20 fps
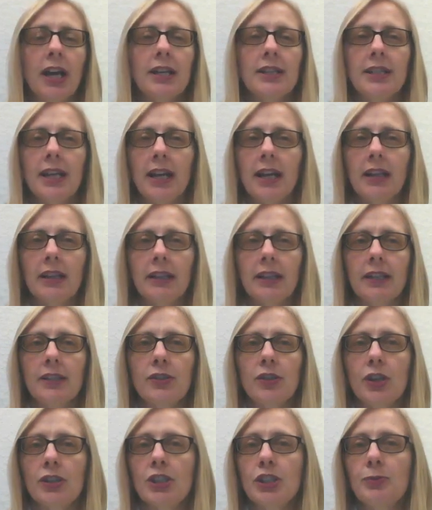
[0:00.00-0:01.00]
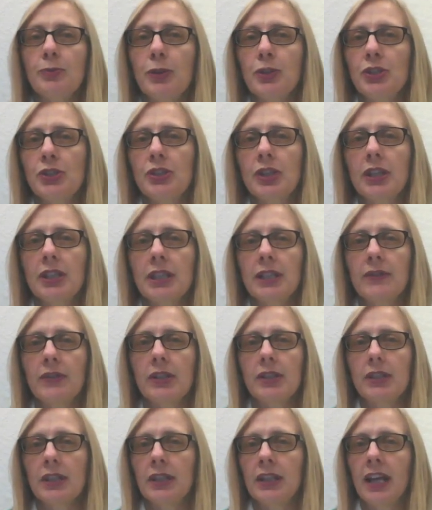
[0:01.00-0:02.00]
data leaks, or suspicious
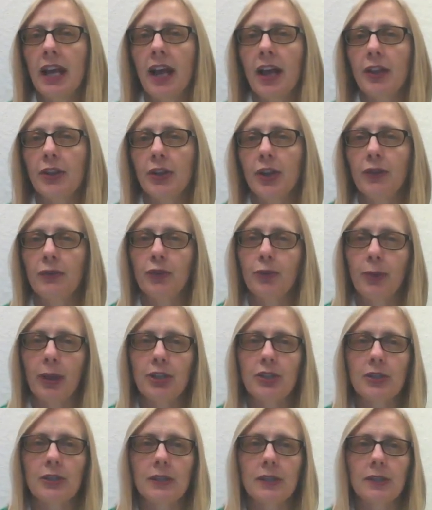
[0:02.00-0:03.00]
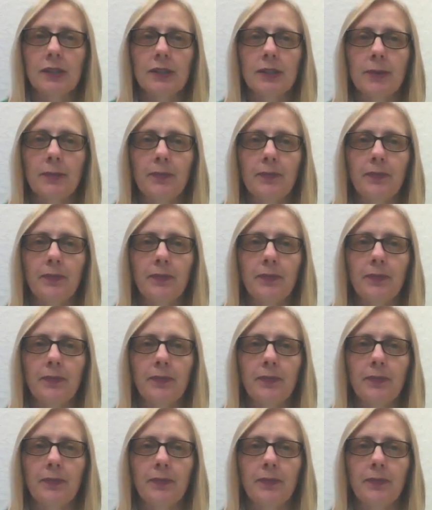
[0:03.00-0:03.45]
activities in the healthcare information system.